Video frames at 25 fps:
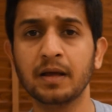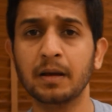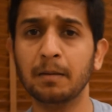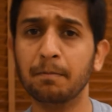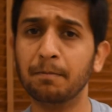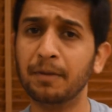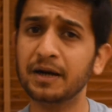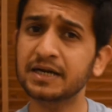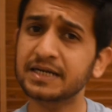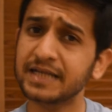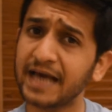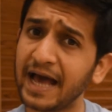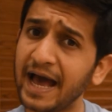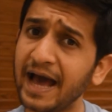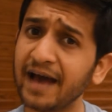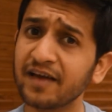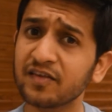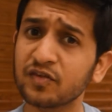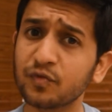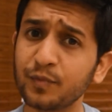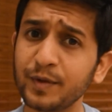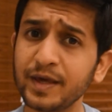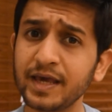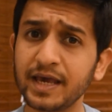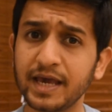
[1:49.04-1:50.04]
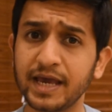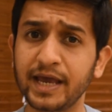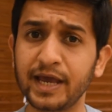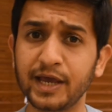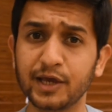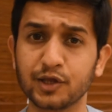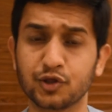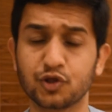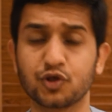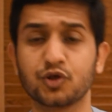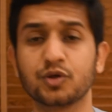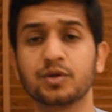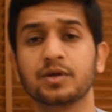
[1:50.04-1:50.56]
But as we
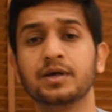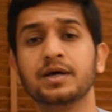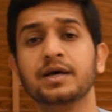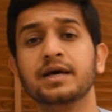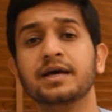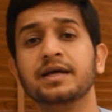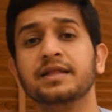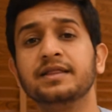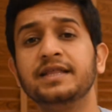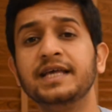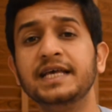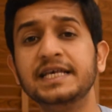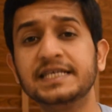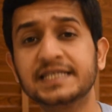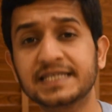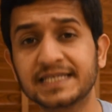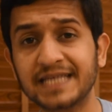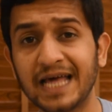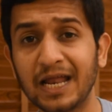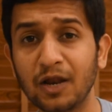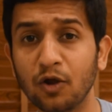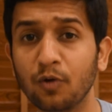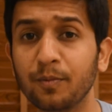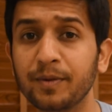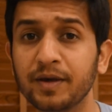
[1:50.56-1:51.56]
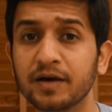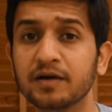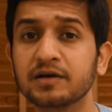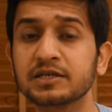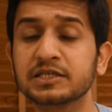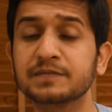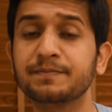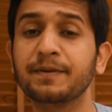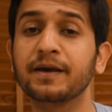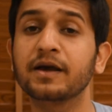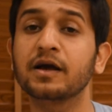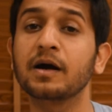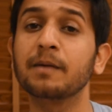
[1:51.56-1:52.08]
age, these
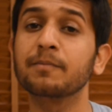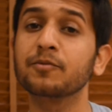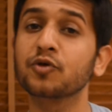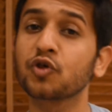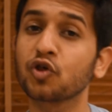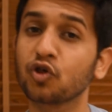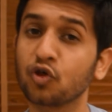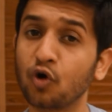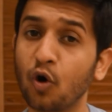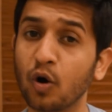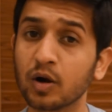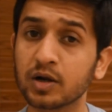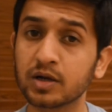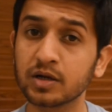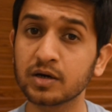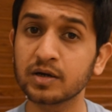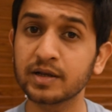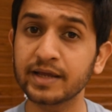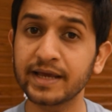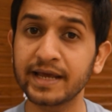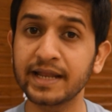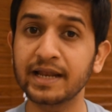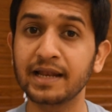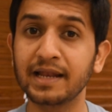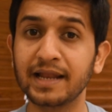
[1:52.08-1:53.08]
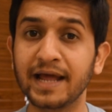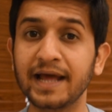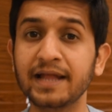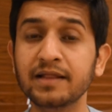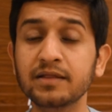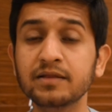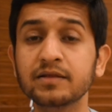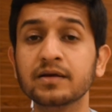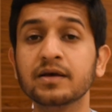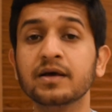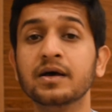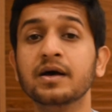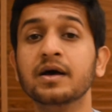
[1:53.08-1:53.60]
telomeres become shorter in
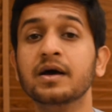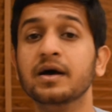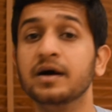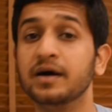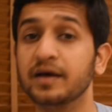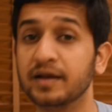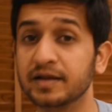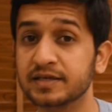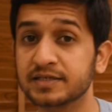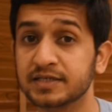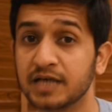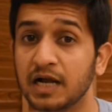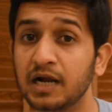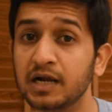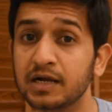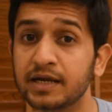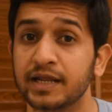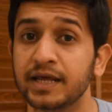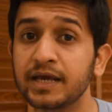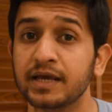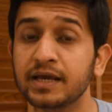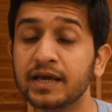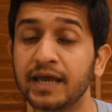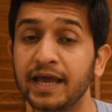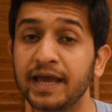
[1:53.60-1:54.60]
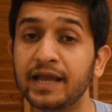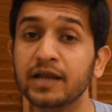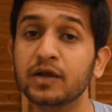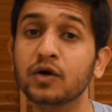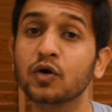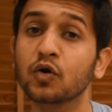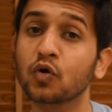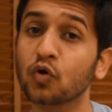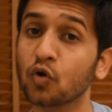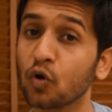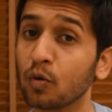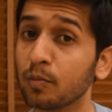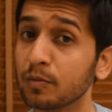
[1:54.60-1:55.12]
length, resulting in
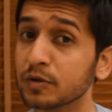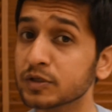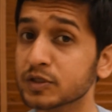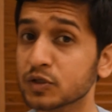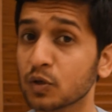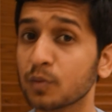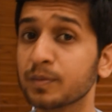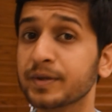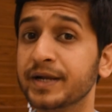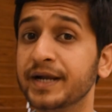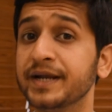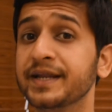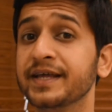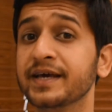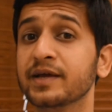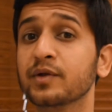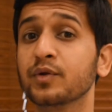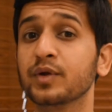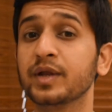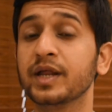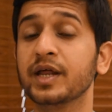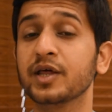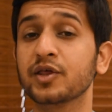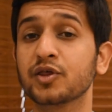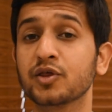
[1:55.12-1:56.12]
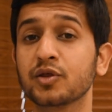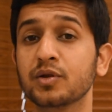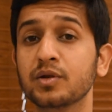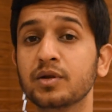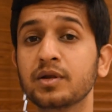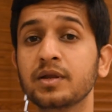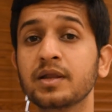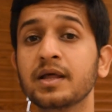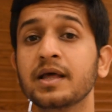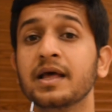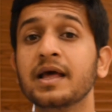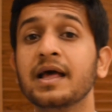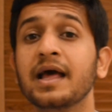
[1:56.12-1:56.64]
chromosome
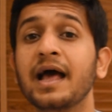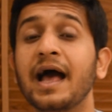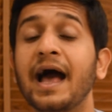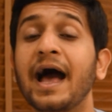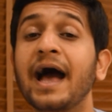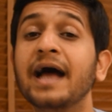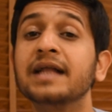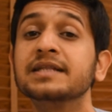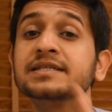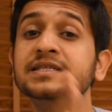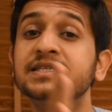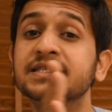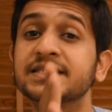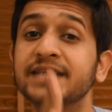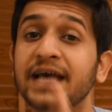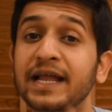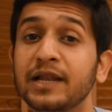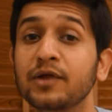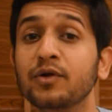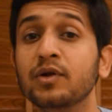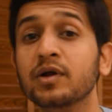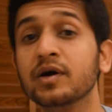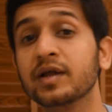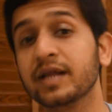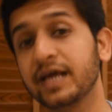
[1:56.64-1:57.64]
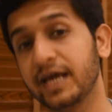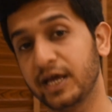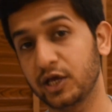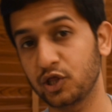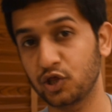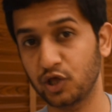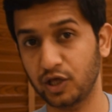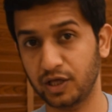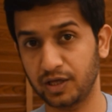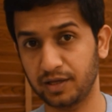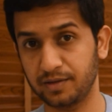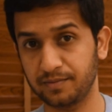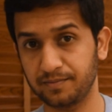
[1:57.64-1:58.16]
deterioration and cellular
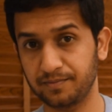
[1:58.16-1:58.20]
aging.